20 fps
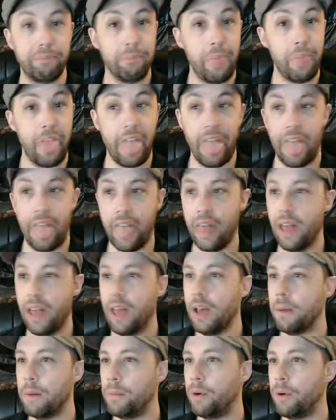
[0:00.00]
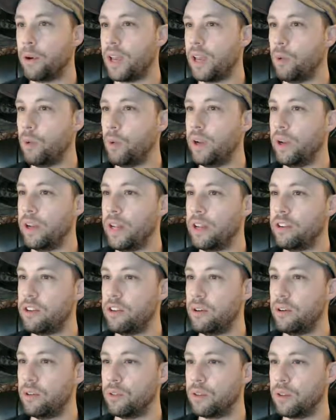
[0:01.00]
Nah. Okay, what did I
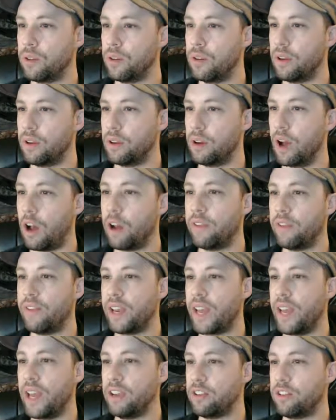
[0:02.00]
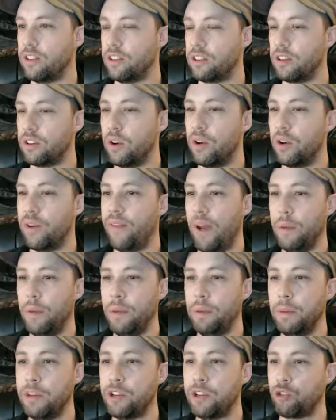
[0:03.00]
choose? On a vacation. So if I'm going
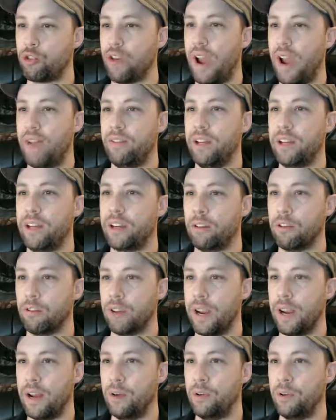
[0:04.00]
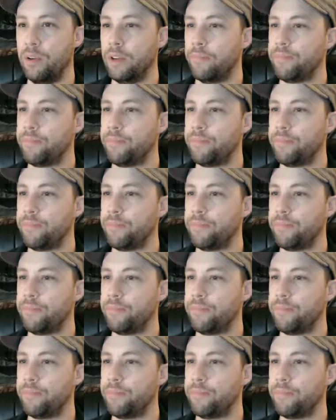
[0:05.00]
to be traveling around,